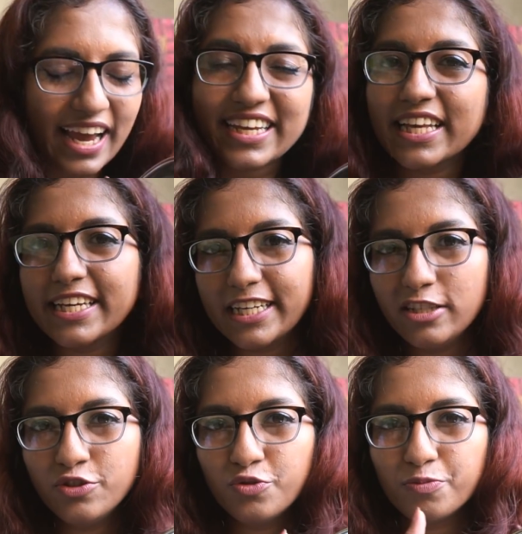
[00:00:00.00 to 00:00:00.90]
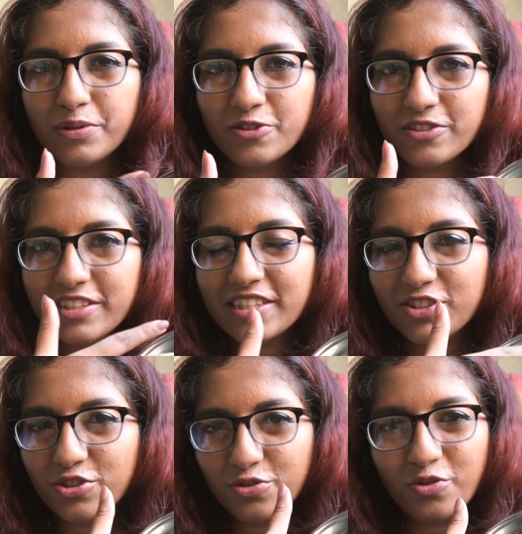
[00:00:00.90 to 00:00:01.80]
I think it'll do because it
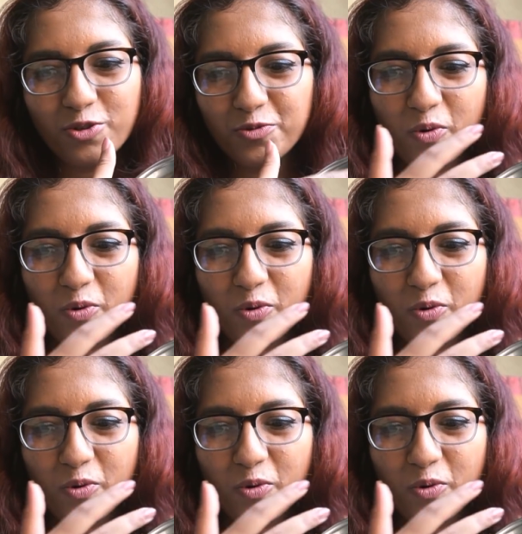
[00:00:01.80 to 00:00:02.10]
needs to hold